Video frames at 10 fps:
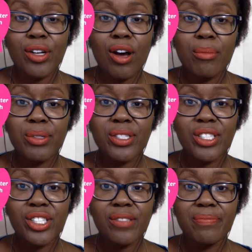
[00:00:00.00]

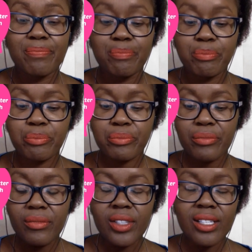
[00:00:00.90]
composition
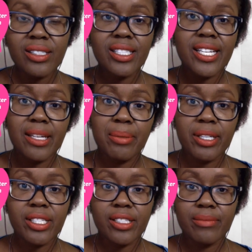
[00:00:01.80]
to take a
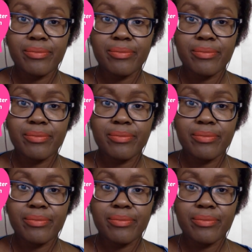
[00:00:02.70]
picture.